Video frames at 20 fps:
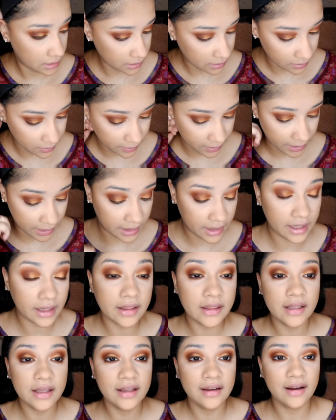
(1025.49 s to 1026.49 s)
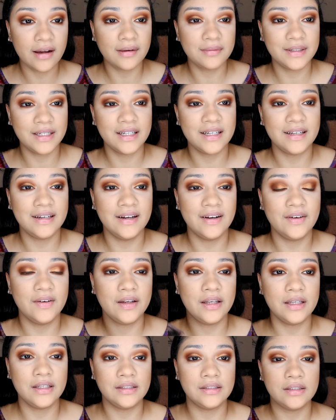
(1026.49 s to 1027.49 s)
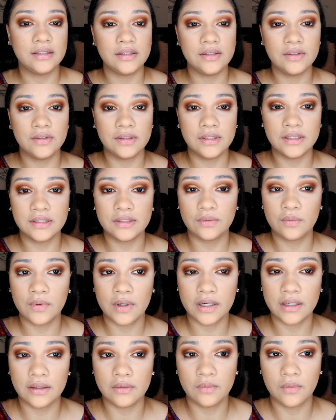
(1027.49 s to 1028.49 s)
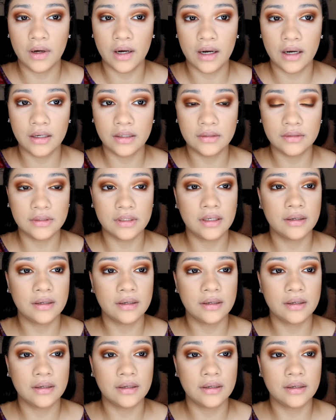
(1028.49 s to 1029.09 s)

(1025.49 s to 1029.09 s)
Alright, and then I'm gonna go into this Wet n Wild.